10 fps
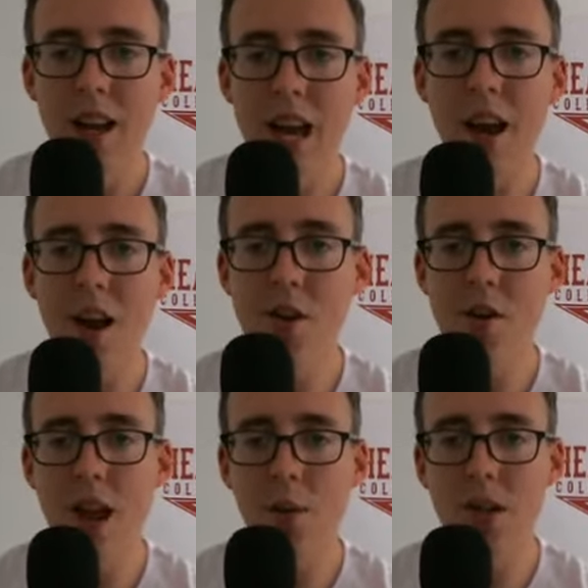Now,
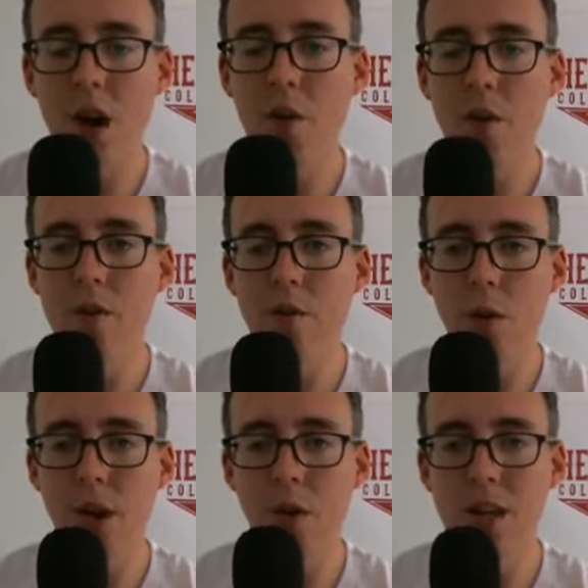yesterday it was 104
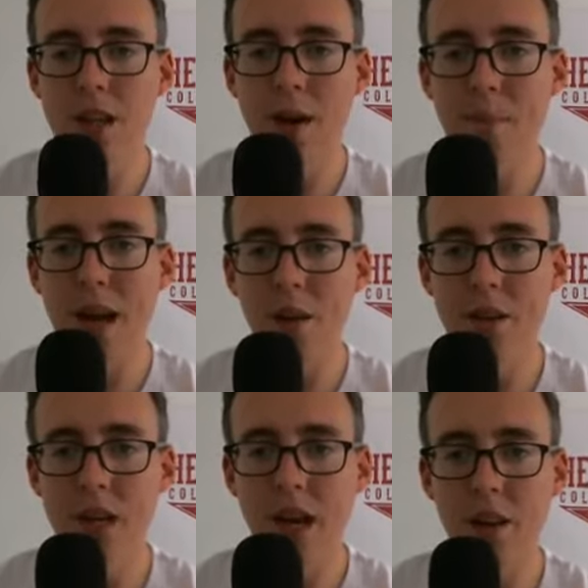degrees on
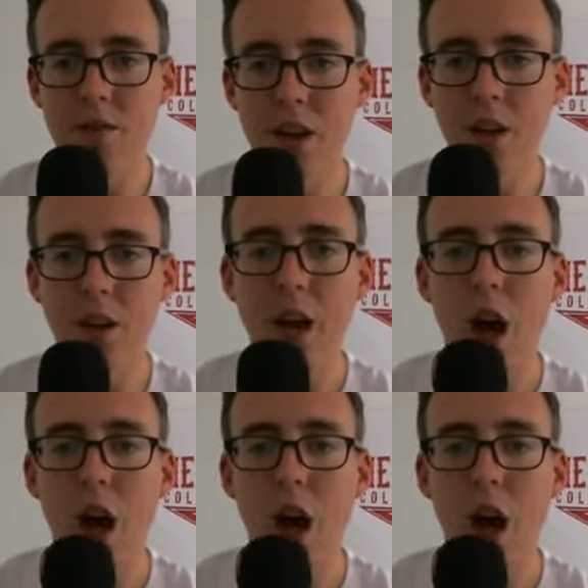Baylor's side of the field,